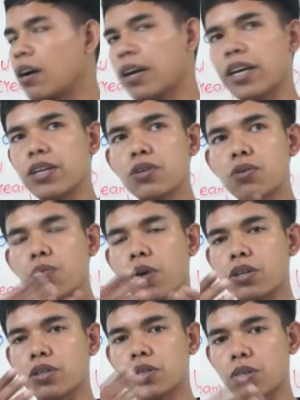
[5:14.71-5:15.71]
you
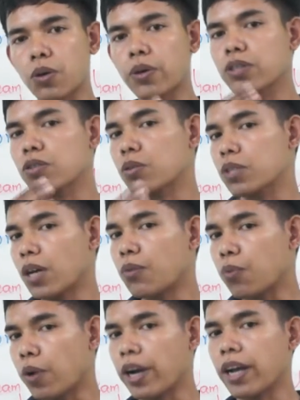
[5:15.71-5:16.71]
want to show to
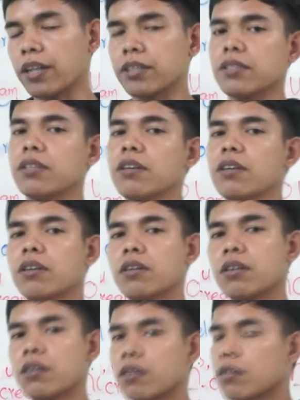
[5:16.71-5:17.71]
someone else
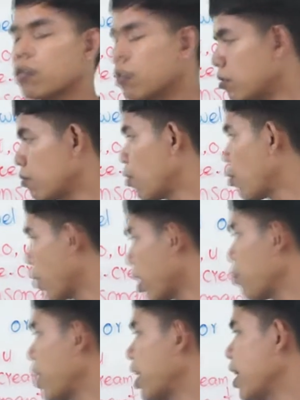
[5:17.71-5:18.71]
for
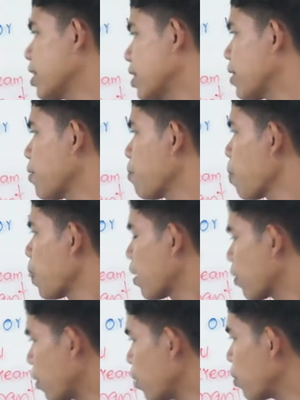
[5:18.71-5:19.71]
recommendation.
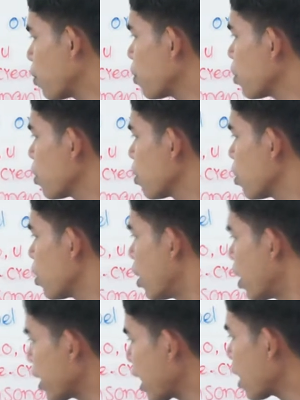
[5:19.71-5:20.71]
So
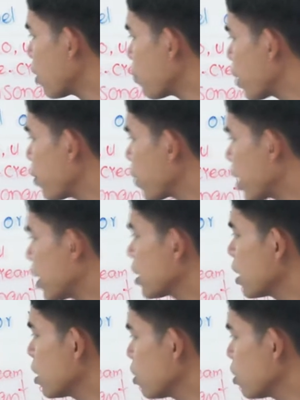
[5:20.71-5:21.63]
another way we can say